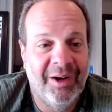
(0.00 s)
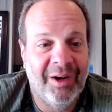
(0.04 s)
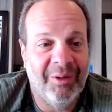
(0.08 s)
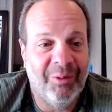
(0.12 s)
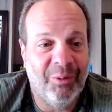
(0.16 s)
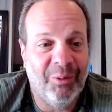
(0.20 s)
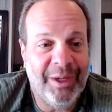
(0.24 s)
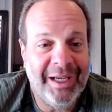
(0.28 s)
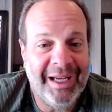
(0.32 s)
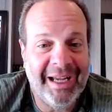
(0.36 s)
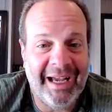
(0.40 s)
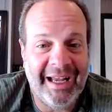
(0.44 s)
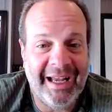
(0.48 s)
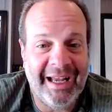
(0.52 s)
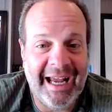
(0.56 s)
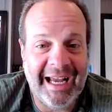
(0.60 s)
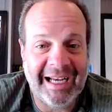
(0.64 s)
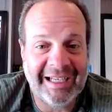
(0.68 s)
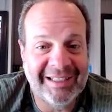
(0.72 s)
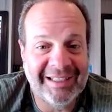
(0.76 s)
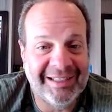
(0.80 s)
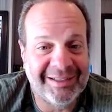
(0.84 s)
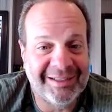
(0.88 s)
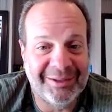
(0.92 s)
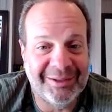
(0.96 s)
we got
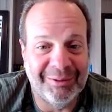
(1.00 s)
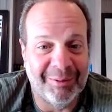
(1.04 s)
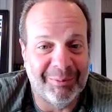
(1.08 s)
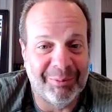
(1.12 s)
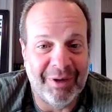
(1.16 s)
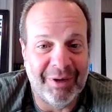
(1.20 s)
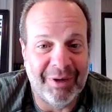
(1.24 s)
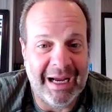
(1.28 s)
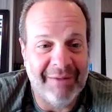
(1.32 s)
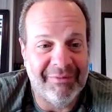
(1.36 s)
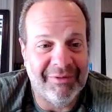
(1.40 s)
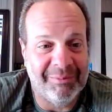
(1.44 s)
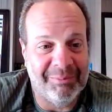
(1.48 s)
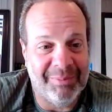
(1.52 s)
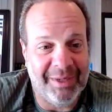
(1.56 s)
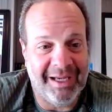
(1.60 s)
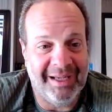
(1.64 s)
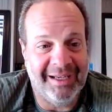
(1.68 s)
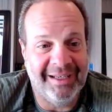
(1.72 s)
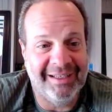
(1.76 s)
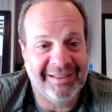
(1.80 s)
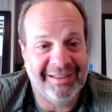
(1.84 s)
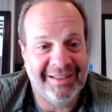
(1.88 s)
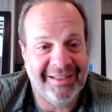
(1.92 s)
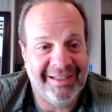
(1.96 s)
access to a private
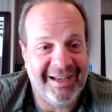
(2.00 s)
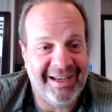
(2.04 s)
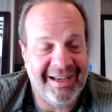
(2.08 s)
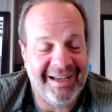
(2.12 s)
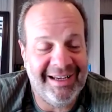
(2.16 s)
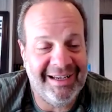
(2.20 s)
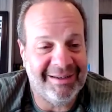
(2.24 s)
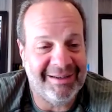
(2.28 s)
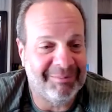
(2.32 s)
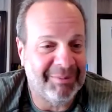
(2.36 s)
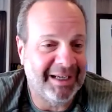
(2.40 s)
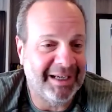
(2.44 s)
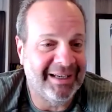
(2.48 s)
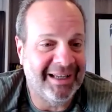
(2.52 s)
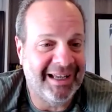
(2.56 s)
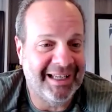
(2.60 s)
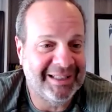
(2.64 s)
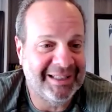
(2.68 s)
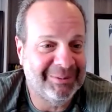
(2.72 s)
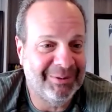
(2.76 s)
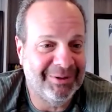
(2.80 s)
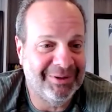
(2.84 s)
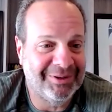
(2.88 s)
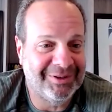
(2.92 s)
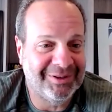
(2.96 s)
beta today. Am I not
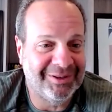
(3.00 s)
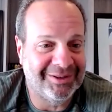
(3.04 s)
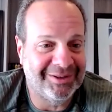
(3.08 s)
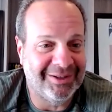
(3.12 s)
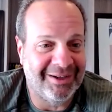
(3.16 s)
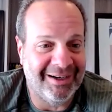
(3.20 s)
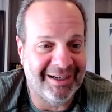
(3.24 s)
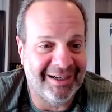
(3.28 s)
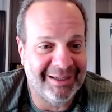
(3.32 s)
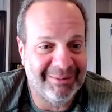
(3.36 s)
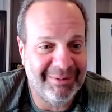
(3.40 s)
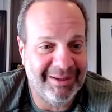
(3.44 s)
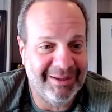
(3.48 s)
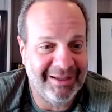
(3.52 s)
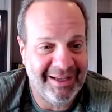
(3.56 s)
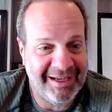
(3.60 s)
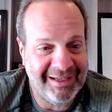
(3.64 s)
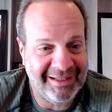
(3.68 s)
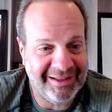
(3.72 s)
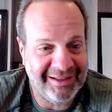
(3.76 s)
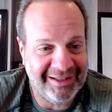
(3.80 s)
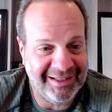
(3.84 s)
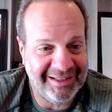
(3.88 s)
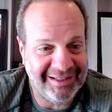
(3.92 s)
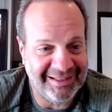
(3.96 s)
supposed to talk about
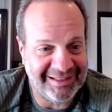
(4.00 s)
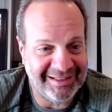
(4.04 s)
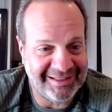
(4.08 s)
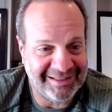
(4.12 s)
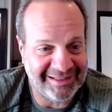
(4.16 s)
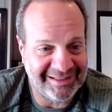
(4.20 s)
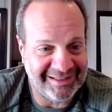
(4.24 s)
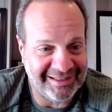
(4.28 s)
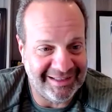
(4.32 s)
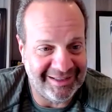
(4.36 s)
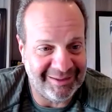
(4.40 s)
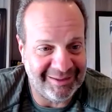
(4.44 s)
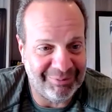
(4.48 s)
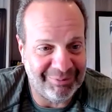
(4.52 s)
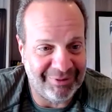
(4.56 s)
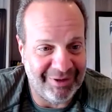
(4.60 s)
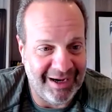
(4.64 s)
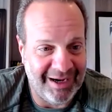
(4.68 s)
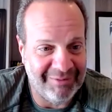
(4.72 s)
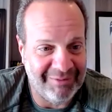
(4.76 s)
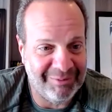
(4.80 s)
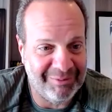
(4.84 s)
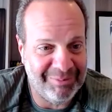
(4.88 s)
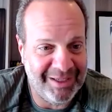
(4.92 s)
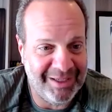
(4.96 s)
anything that's in a
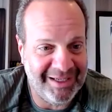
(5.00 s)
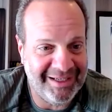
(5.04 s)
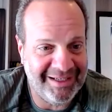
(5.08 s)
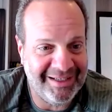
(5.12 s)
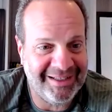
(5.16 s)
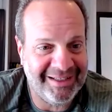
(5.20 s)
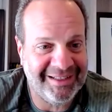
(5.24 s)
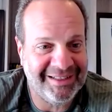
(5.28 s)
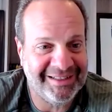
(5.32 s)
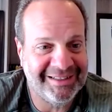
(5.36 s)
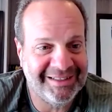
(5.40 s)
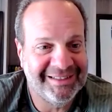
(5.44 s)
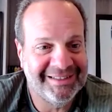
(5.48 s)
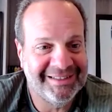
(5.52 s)
private beta?